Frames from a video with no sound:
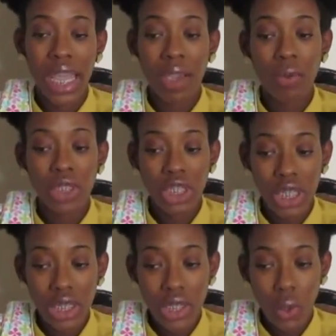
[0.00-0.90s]
And when
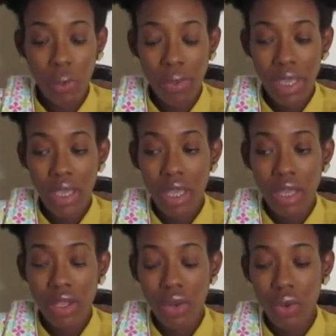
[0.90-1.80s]
she told me,
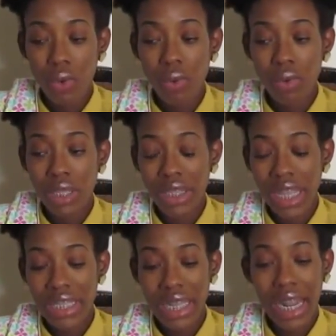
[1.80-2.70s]
you know, the
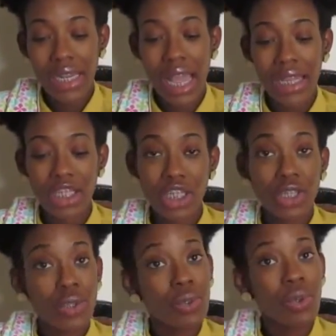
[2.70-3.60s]
things that I should
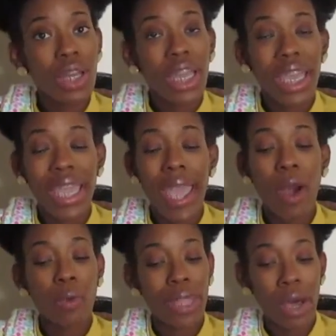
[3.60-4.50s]
do, it
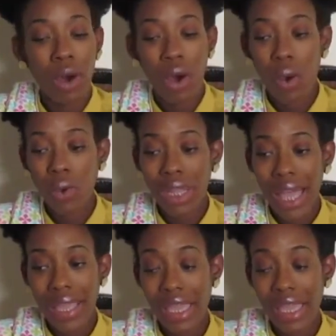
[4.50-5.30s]
helped out a whole lot.